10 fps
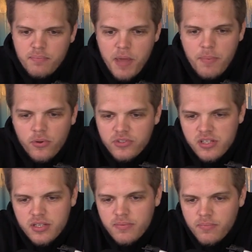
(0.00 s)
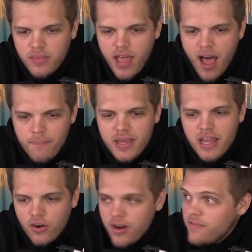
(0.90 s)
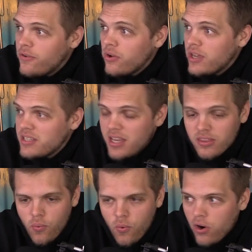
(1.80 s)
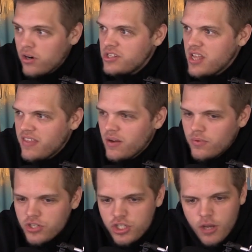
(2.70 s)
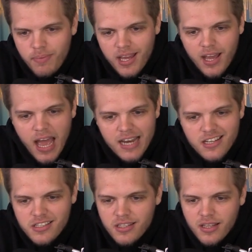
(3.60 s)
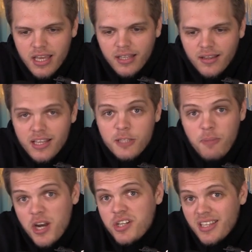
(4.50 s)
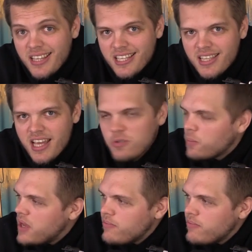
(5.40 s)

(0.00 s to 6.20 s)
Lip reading: people's not being grateful is, like, the worst. And then with shipping, I just, like, especially these days where